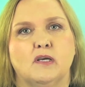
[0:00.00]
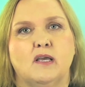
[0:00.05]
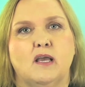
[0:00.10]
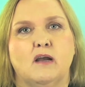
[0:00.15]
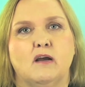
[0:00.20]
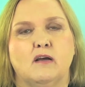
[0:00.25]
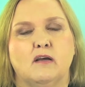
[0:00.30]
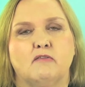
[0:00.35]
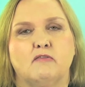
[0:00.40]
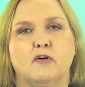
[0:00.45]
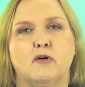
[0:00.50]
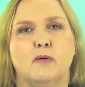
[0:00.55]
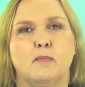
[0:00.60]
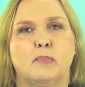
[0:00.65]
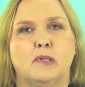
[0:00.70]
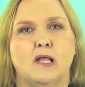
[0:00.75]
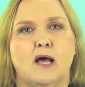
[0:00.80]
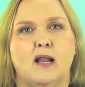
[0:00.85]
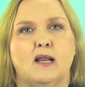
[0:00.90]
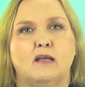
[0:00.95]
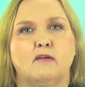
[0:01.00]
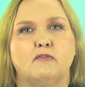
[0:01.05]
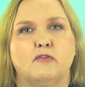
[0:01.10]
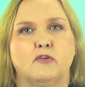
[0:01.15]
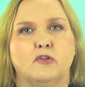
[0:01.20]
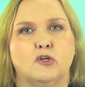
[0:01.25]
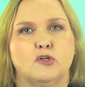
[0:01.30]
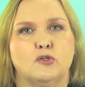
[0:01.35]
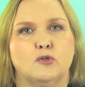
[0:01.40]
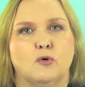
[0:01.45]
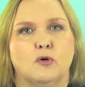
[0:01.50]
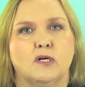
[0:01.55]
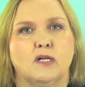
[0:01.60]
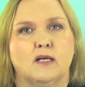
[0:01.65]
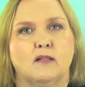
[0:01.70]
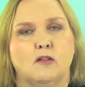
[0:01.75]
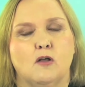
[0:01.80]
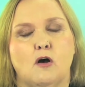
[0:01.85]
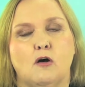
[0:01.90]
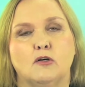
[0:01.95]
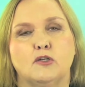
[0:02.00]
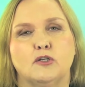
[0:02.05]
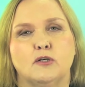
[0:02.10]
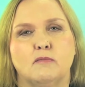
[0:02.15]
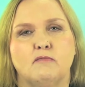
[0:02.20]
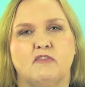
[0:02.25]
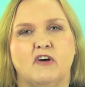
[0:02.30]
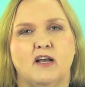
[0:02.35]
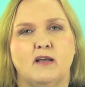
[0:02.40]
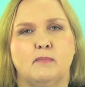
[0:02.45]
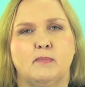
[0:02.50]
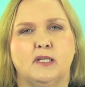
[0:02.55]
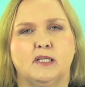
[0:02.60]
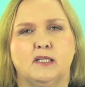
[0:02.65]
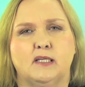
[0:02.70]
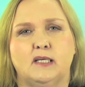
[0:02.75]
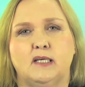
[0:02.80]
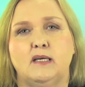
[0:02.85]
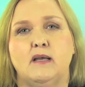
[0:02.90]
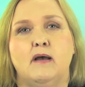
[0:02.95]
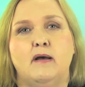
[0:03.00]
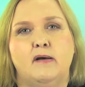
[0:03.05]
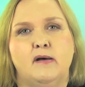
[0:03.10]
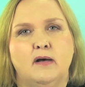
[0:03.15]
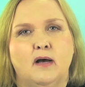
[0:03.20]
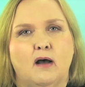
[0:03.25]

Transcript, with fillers: caregiver in planning for the short and long term viability